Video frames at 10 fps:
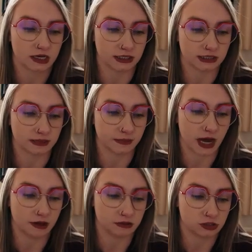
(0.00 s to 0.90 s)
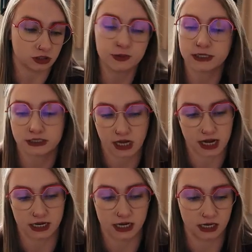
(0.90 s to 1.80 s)
I was super
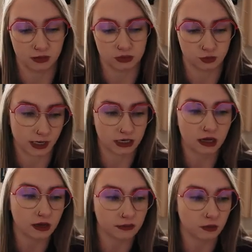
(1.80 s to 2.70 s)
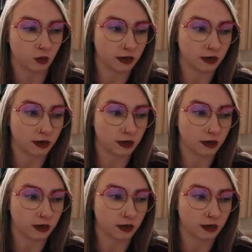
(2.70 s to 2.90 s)
excited. It was random.